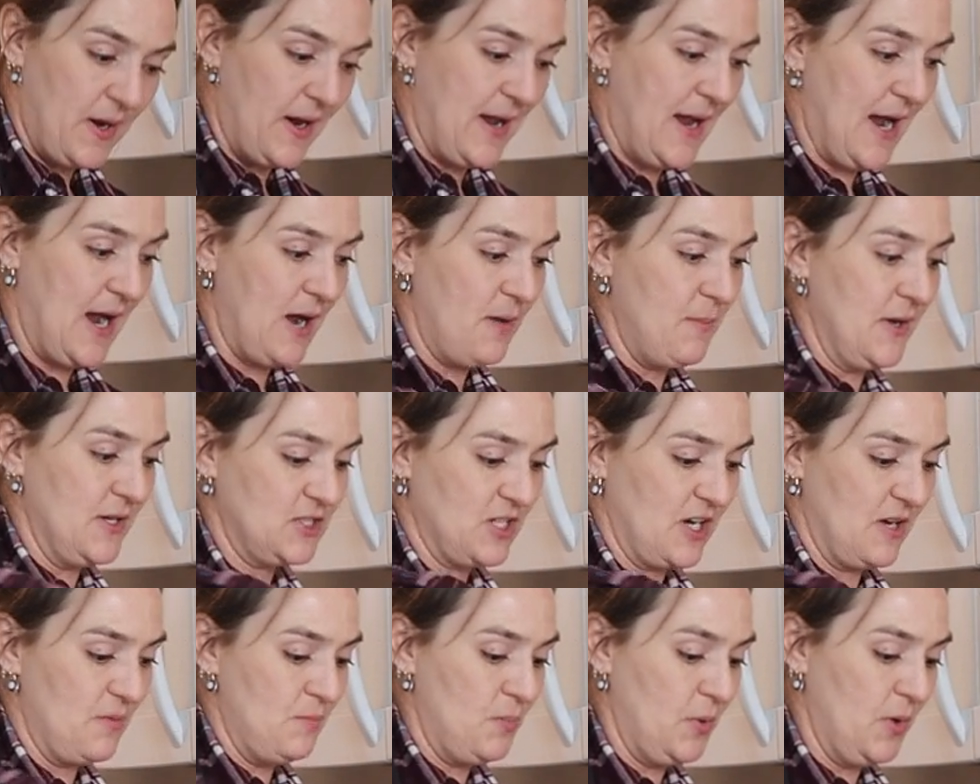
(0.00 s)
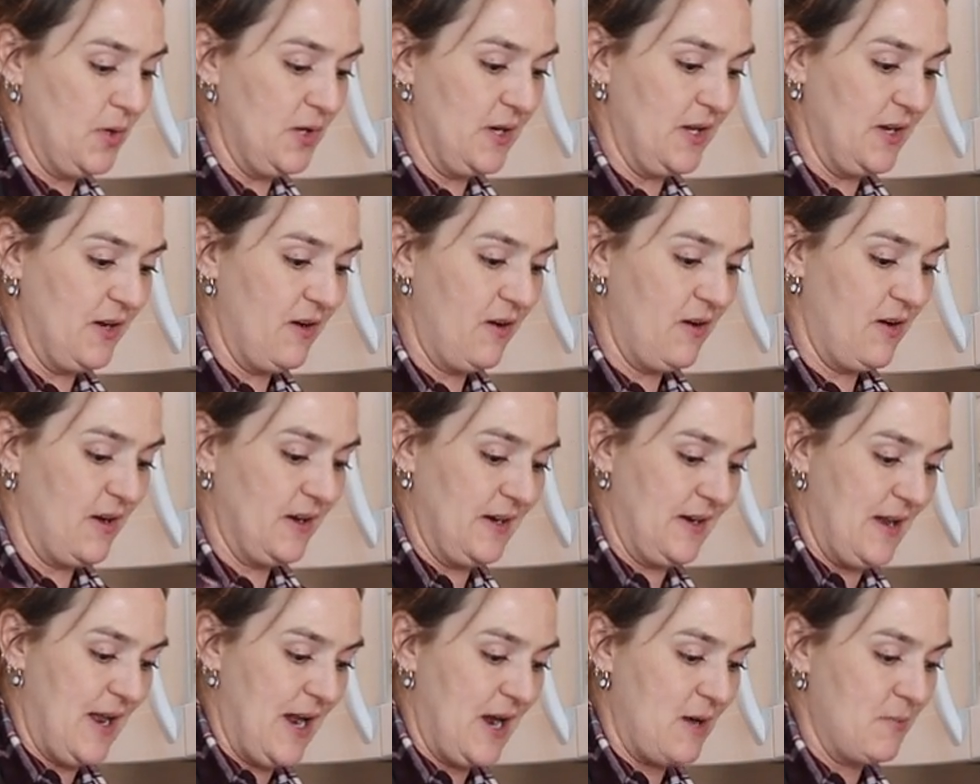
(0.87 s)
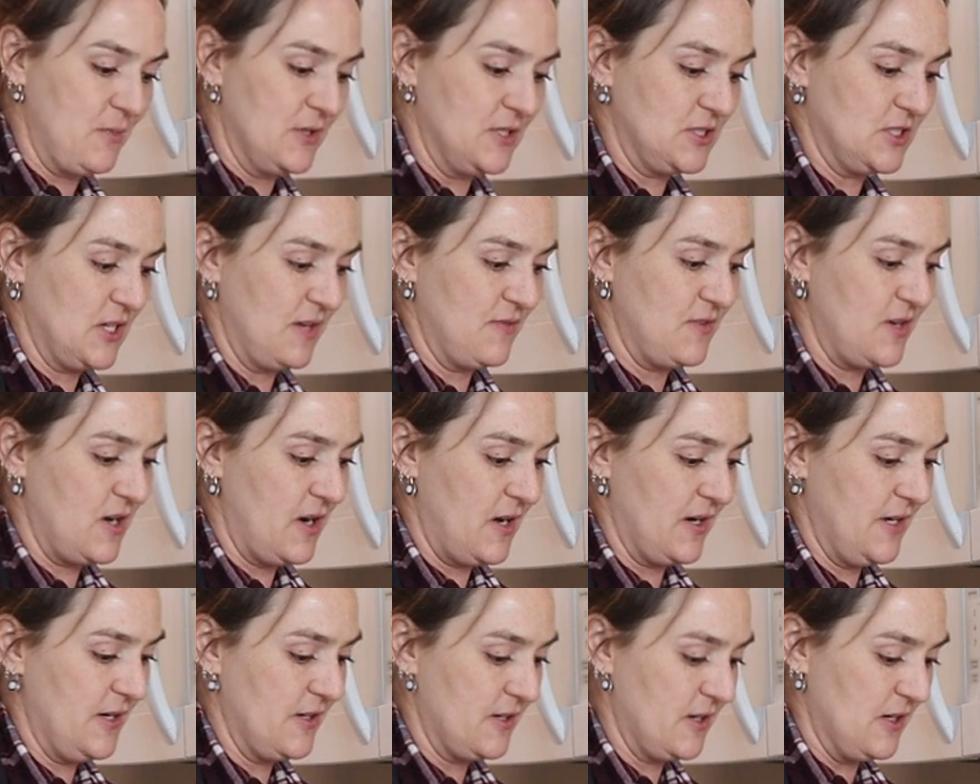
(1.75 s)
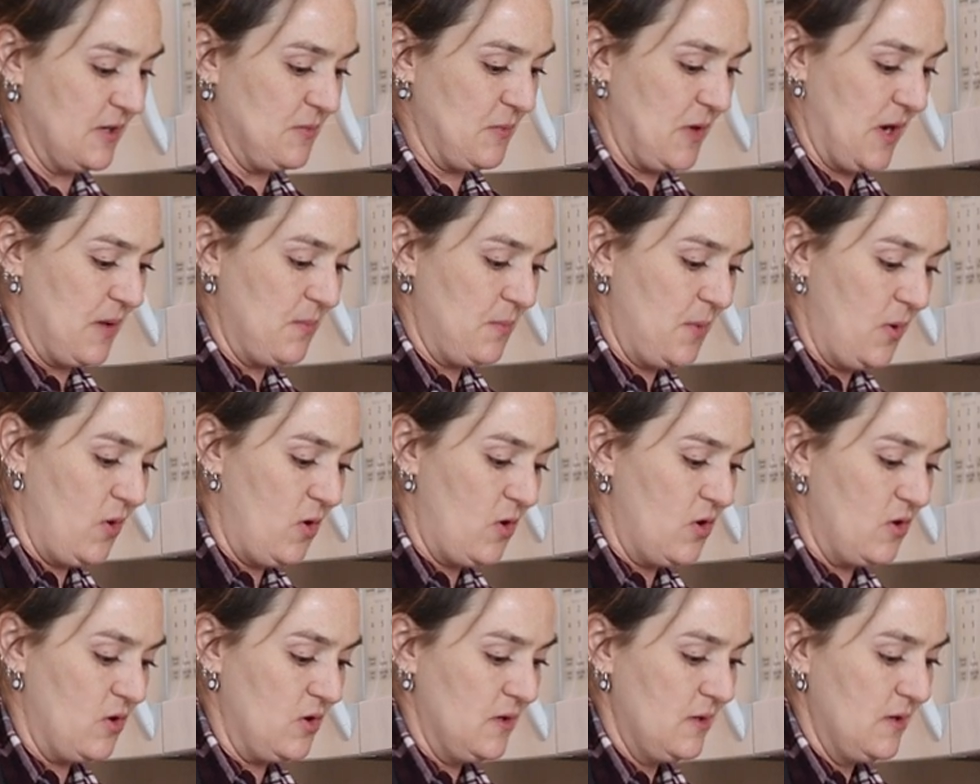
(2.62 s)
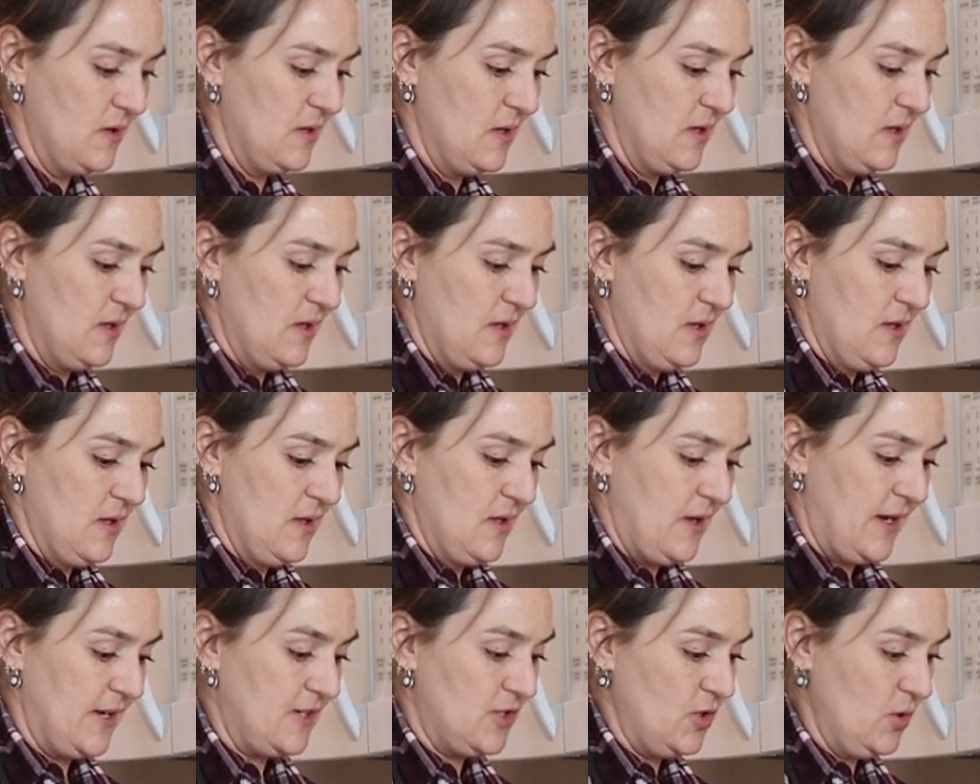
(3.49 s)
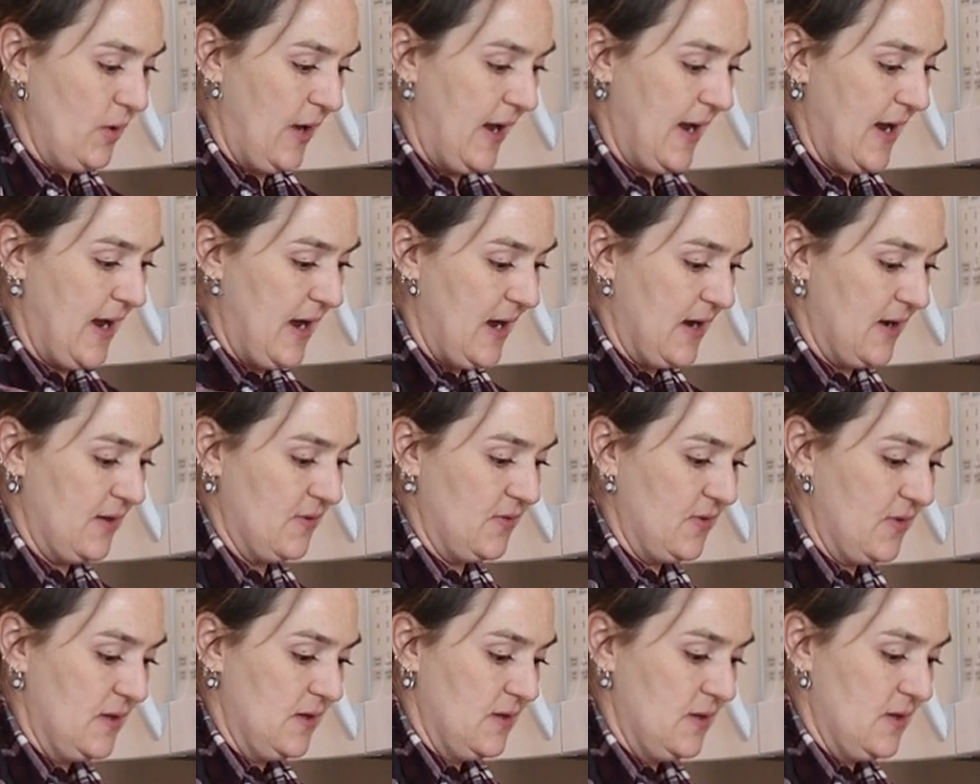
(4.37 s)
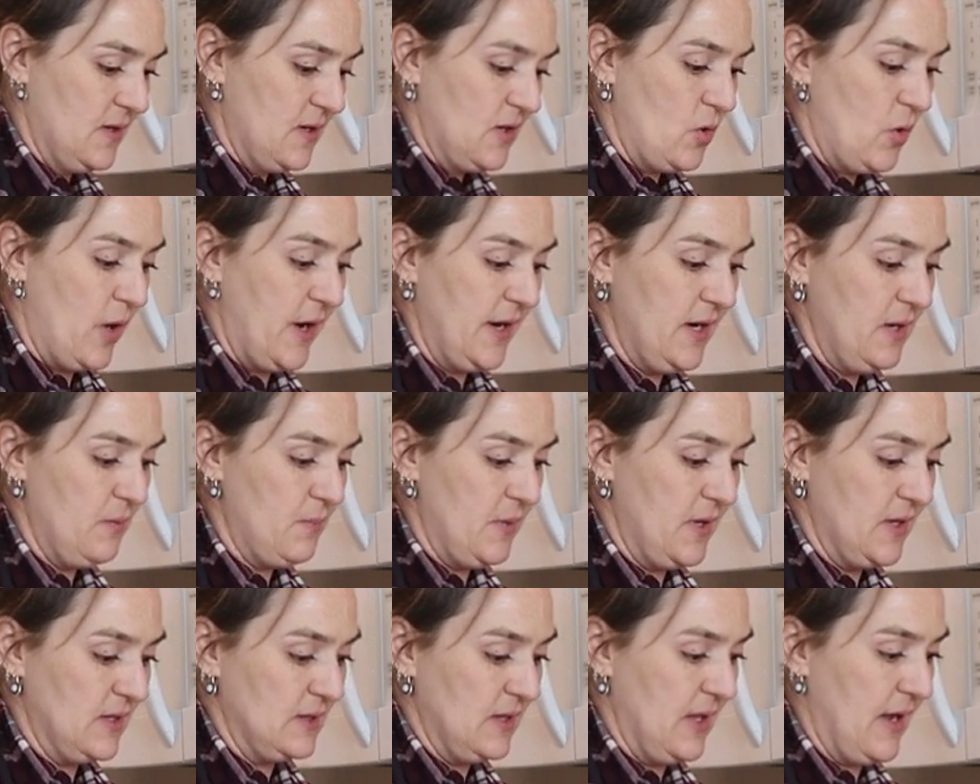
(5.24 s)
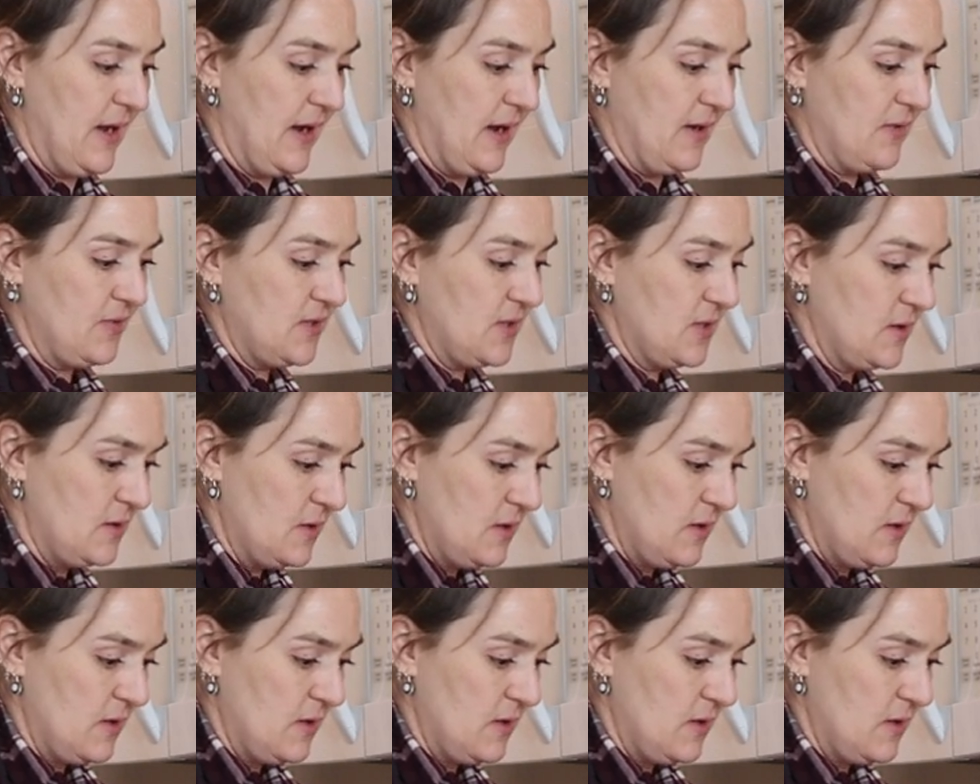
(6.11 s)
by how much I'm putting on and how much I've got here in my bowl, I do have quite a bit left